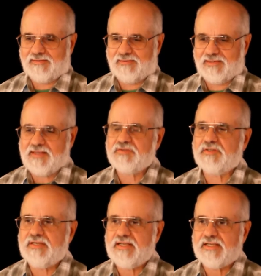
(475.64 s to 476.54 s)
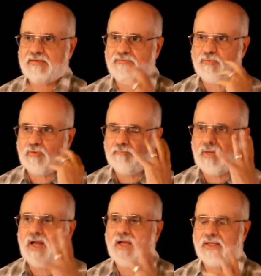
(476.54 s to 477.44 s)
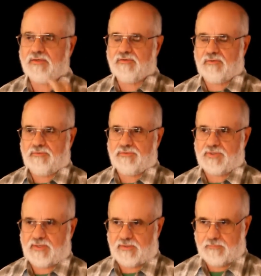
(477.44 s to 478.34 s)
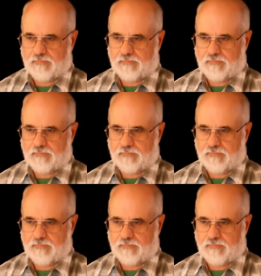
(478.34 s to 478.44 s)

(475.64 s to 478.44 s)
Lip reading: less need for the mind to understand it.